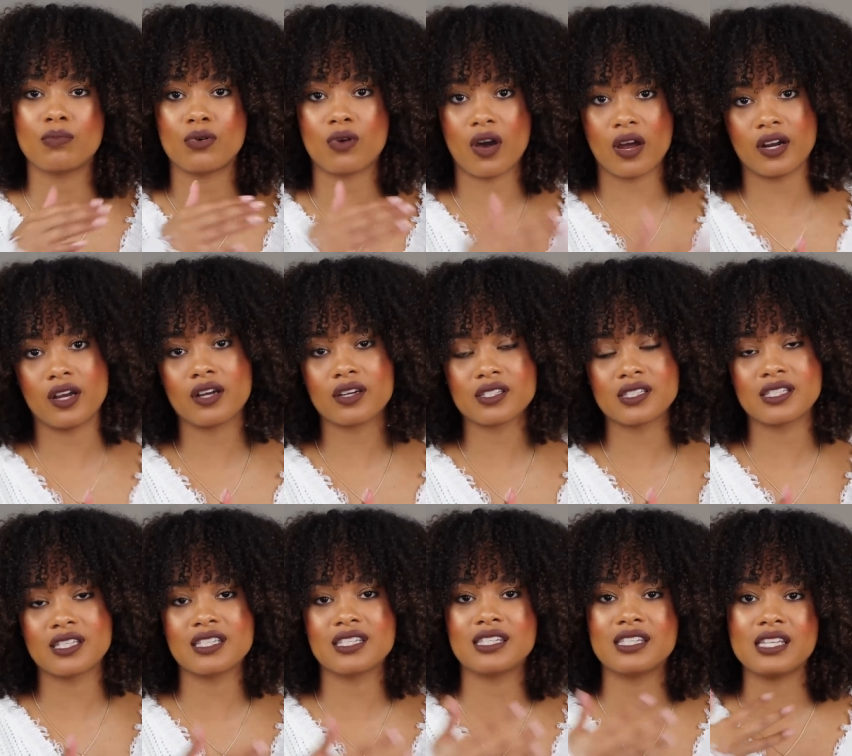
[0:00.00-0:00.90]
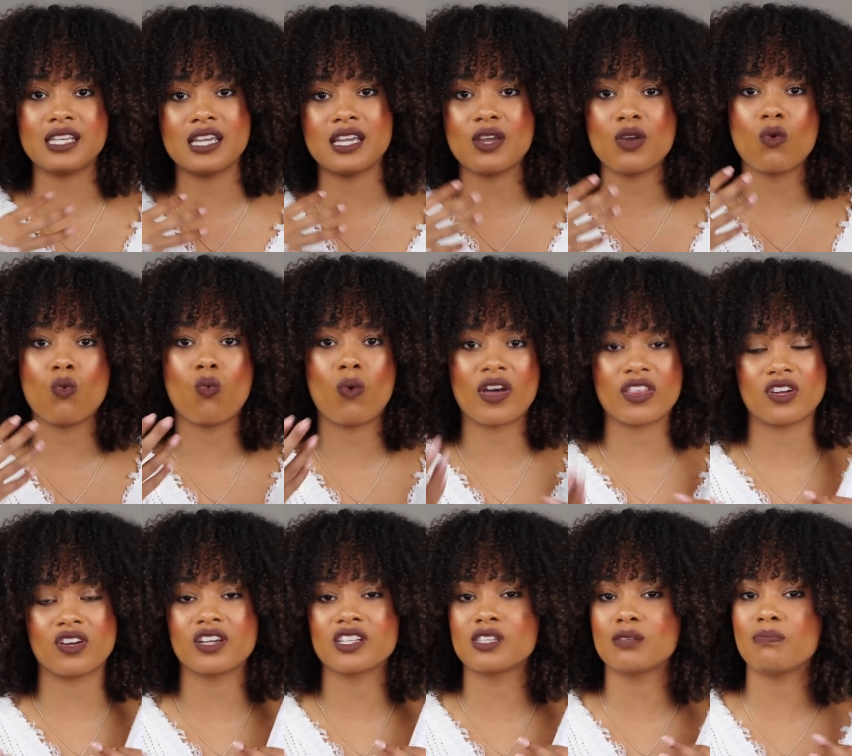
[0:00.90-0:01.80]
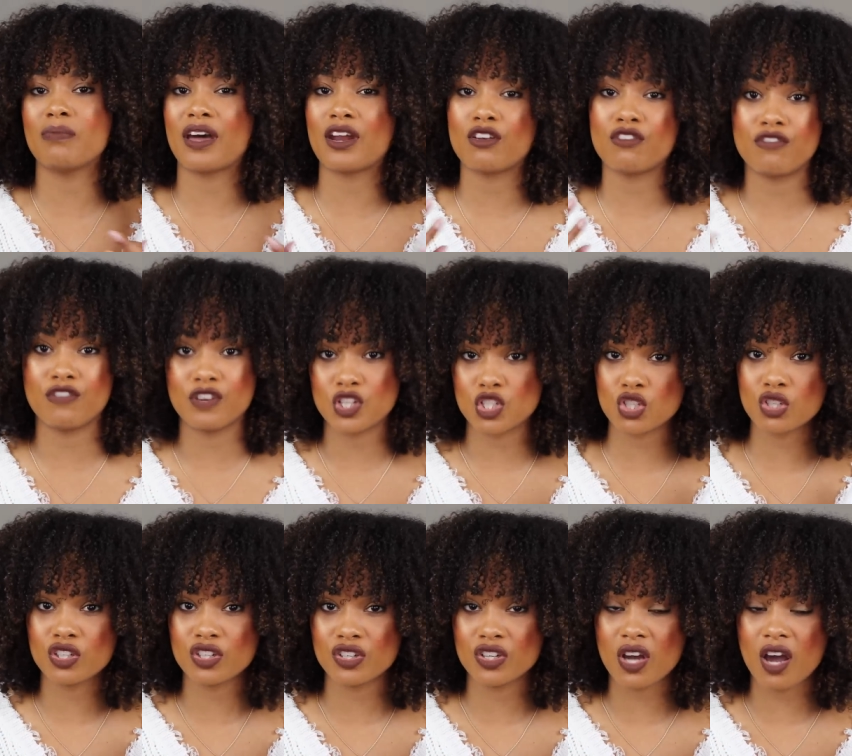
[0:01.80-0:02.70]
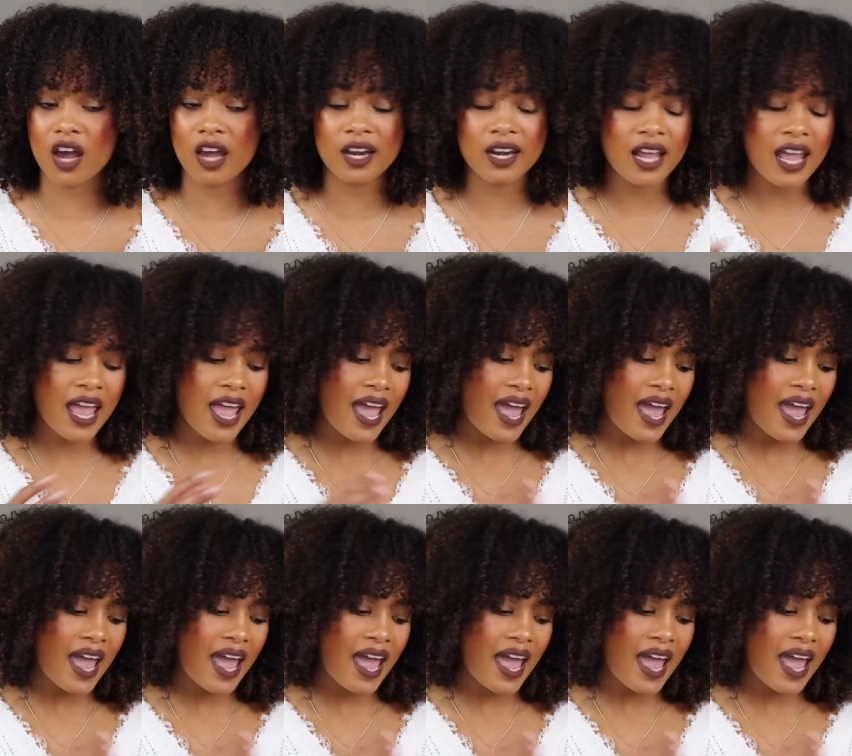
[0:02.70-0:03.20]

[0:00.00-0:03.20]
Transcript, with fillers: products to see whether it's beneficial or not.